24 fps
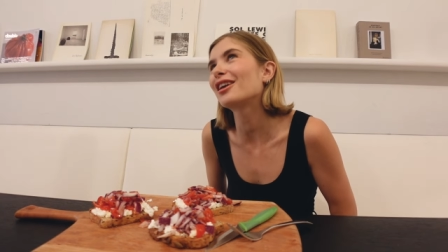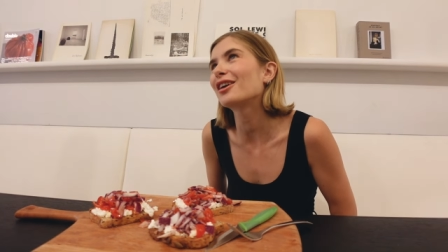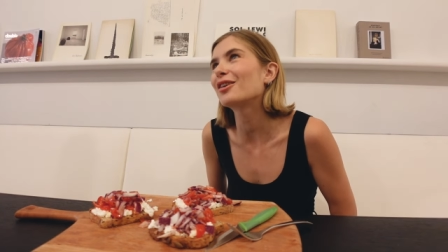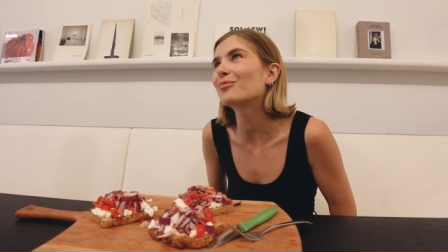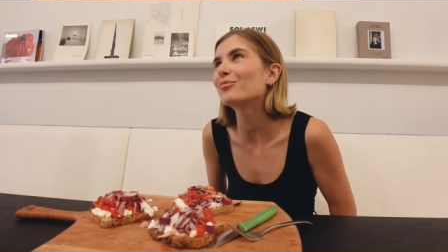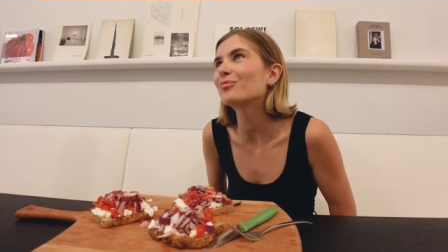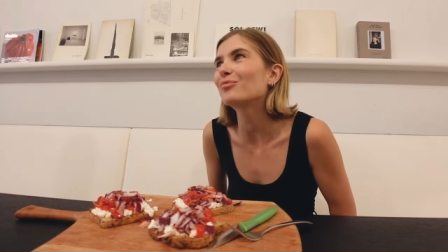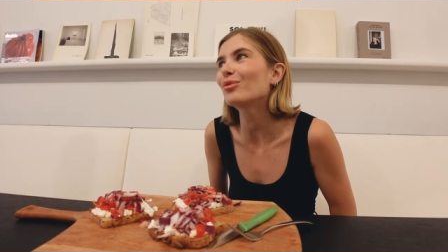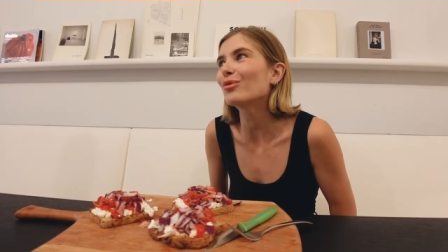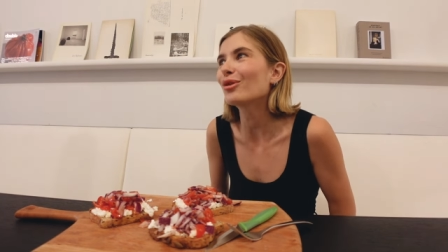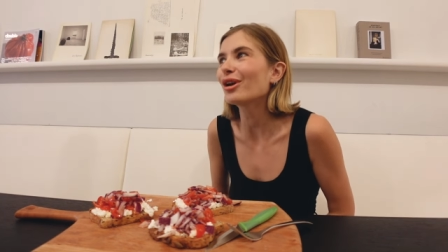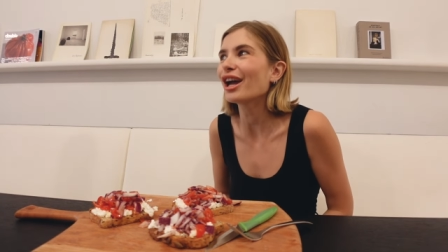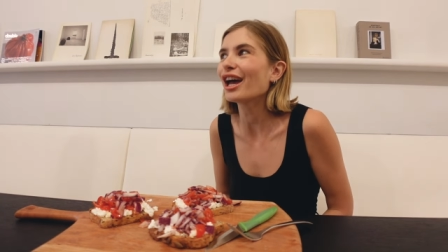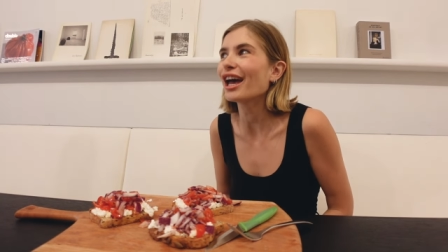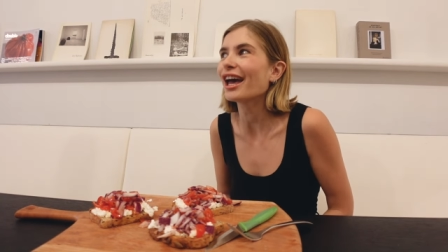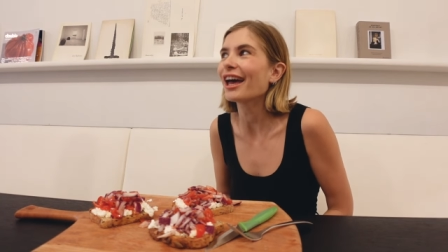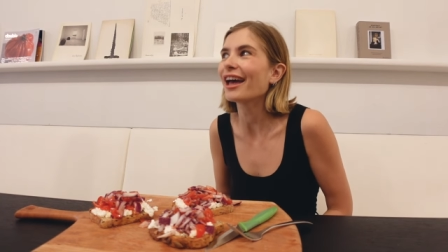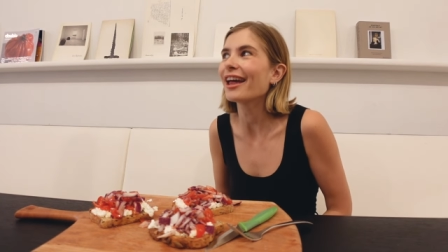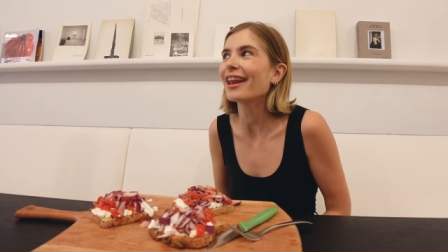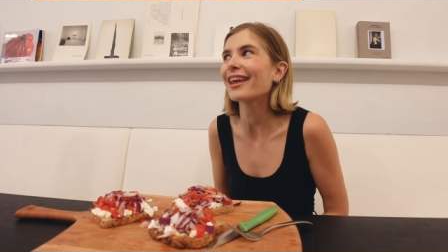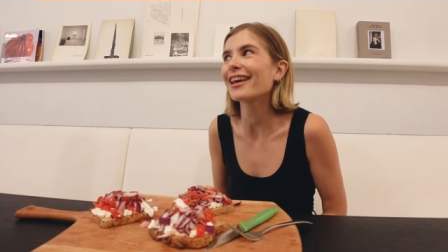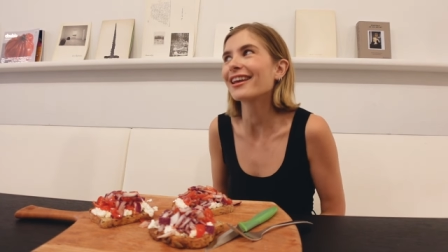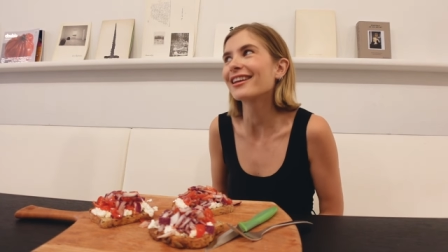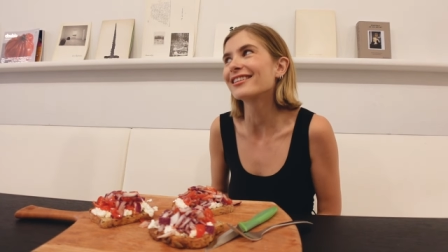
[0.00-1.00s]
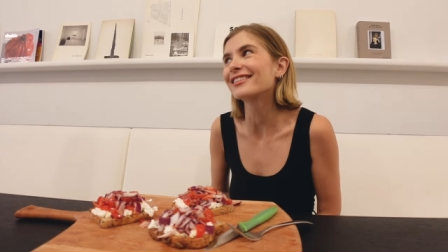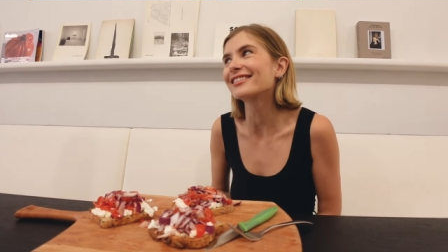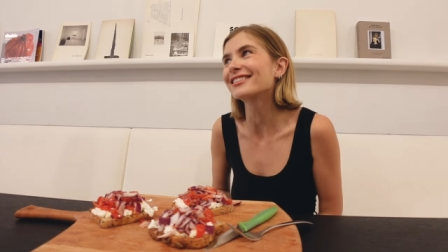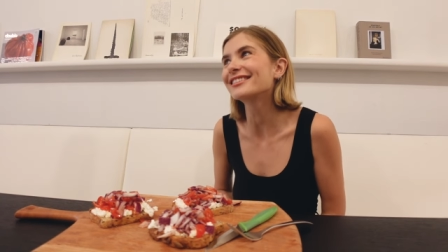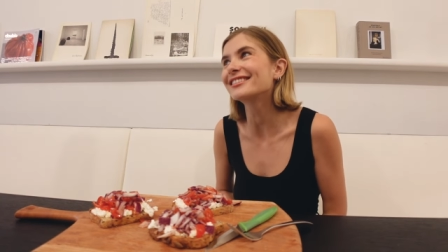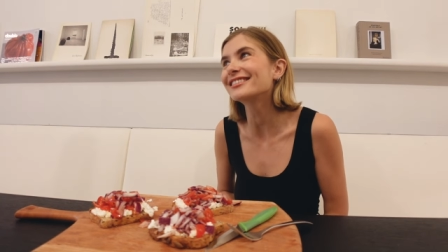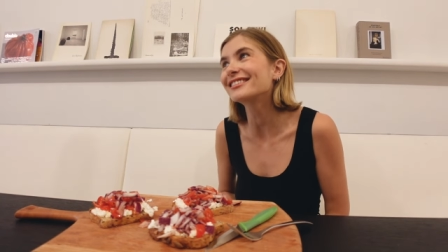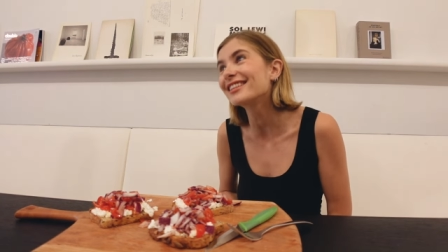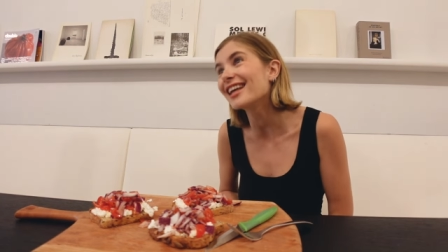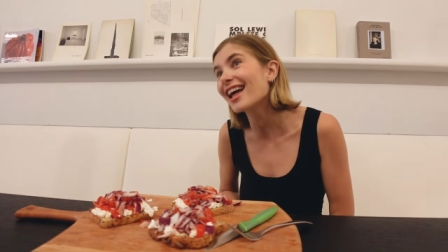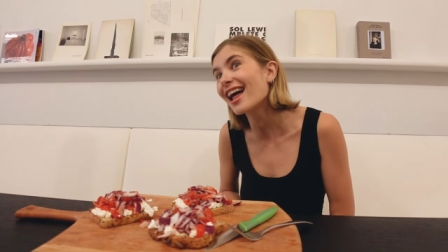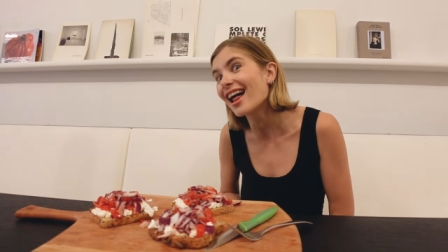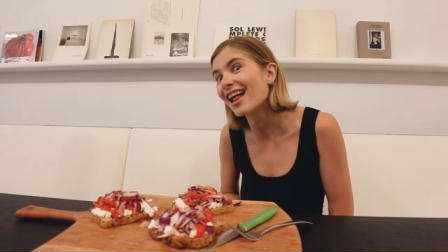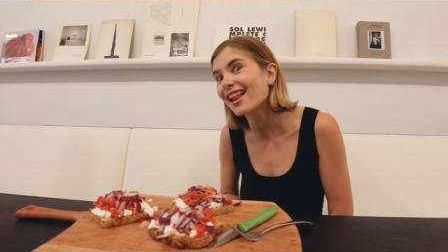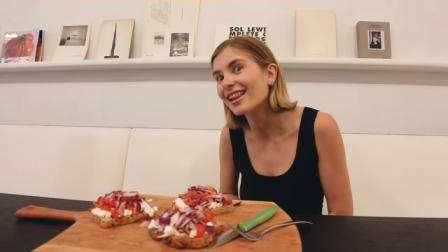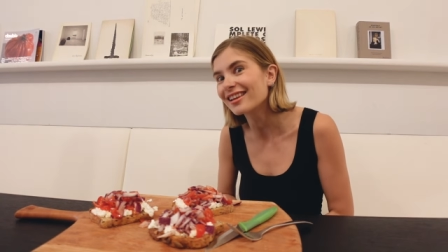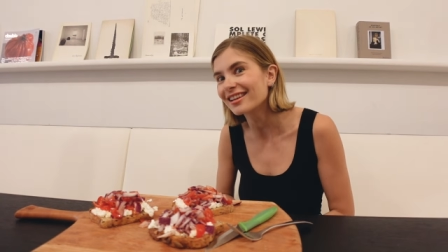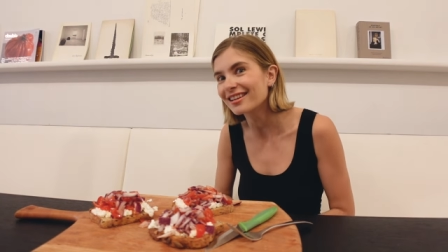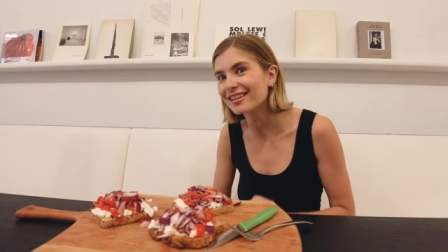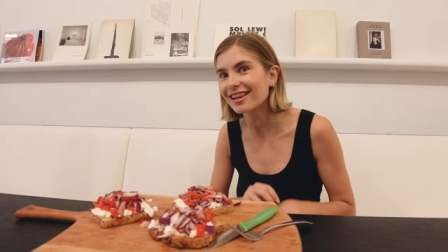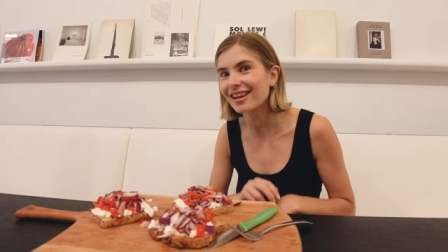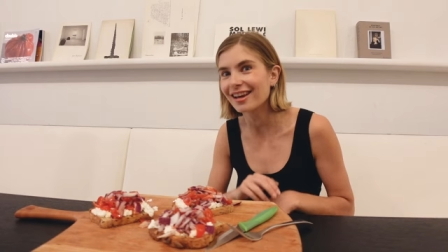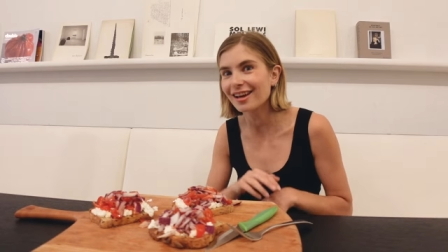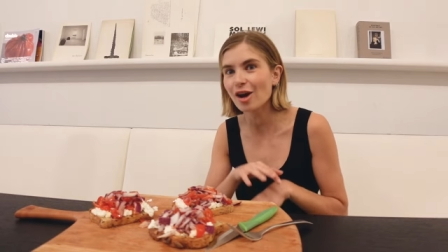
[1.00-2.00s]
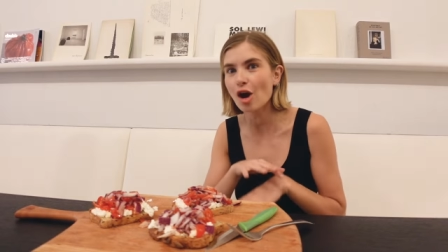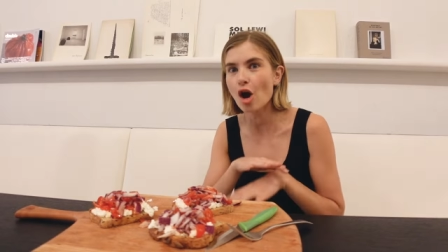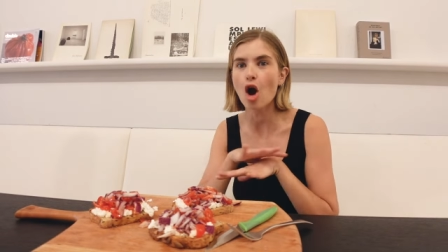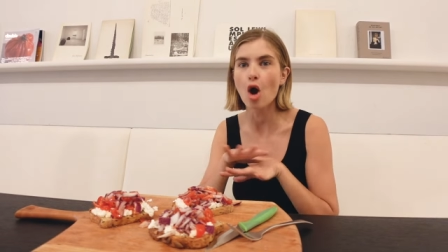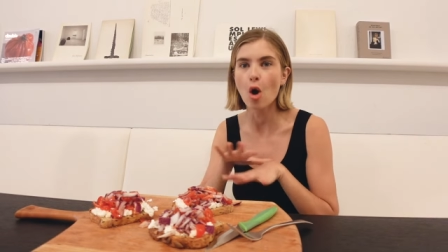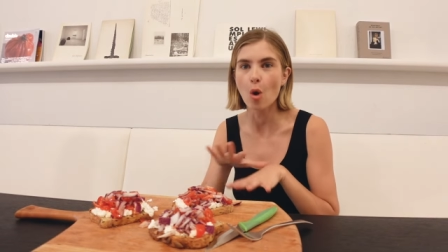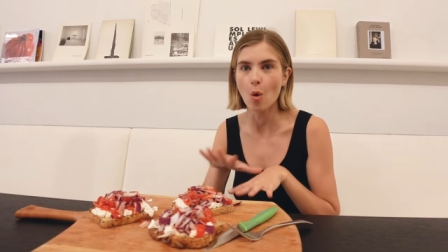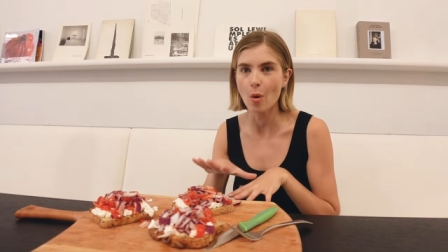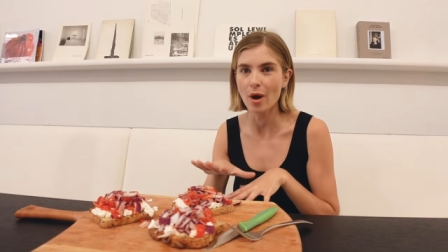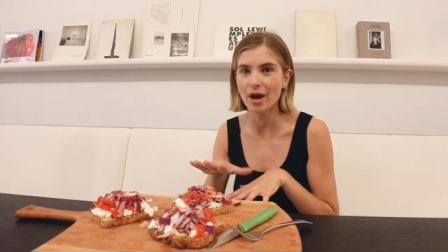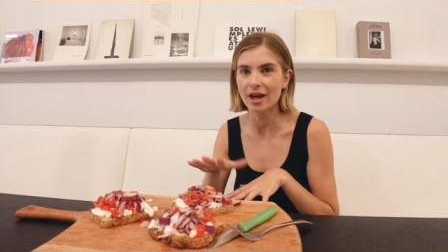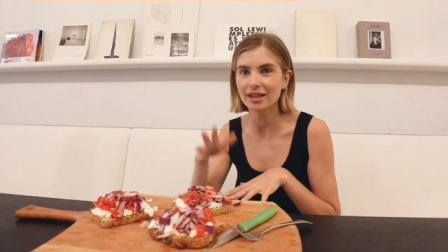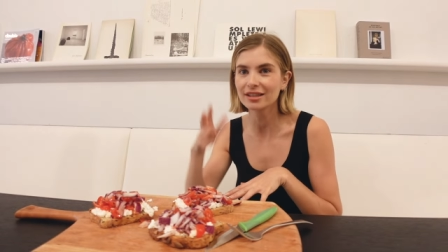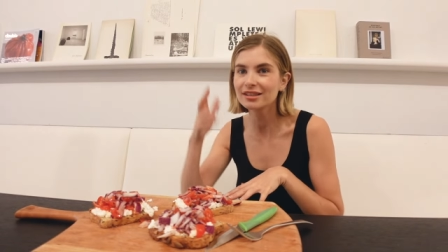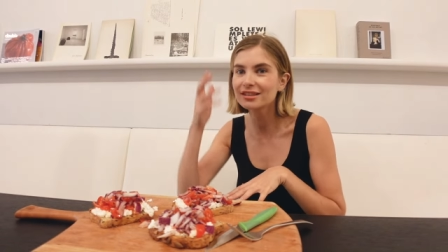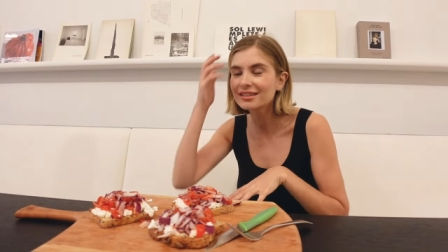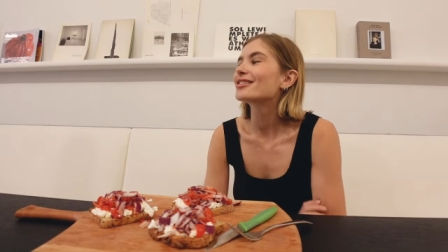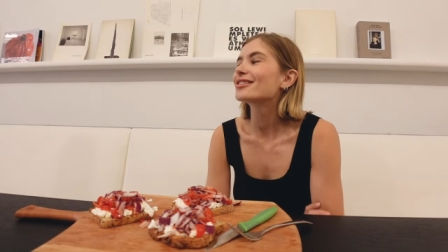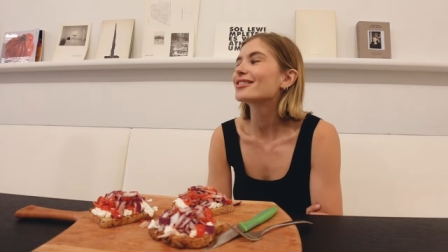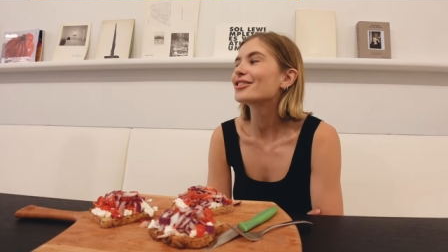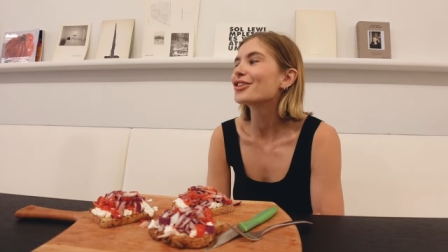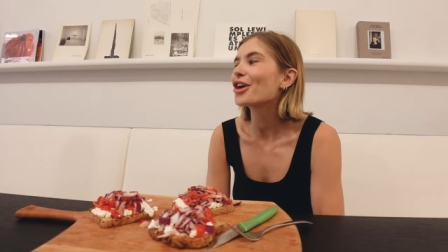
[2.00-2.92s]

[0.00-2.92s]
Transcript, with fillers: like bread and a salad, like always.